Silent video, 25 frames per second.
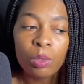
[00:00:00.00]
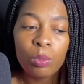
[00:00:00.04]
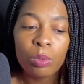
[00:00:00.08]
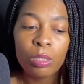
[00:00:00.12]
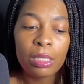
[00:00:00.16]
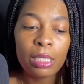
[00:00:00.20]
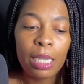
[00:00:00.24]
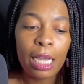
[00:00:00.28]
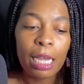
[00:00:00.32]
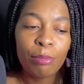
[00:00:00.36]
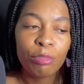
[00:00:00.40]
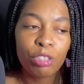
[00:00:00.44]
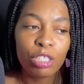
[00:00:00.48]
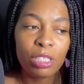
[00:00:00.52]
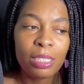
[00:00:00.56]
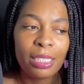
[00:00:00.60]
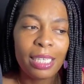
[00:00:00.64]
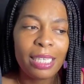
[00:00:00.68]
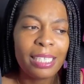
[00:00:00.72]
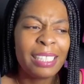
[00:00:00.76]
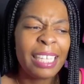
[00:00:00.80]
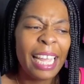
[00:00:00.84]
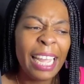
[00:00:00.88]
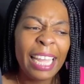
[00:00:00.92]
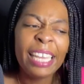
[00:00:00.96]
to what Tom just
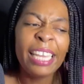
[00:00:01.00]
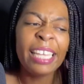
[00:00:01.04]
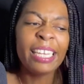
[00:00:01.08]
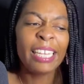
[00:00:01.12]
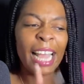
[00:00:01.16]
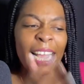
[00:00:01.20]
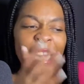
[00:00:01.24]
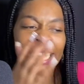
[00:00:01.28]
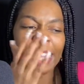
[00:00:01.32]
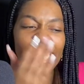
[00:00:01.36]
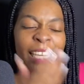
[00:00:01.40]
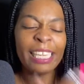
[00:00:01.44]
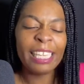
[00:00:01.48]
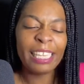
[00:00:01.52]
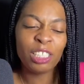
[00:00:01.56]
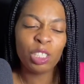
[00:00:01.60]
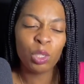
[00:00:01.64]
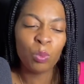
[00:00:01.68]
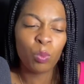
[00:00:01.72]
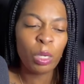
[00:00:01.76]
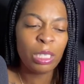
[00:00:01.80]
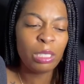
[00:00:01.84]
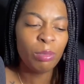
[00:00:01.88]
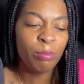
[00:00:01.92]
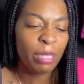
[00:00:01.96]
said. Dang it, I can't get
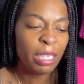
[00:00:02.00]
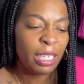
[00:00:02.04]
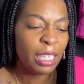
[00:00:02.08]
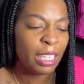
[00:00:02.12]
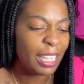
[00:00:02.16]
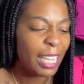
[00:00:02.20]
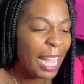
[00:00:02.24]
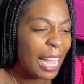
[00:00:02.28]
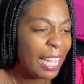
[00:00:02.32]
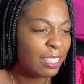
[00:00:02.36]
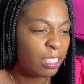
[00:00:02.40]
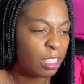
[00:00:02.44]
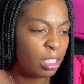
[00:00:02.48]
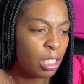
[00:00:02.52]
to one minute. God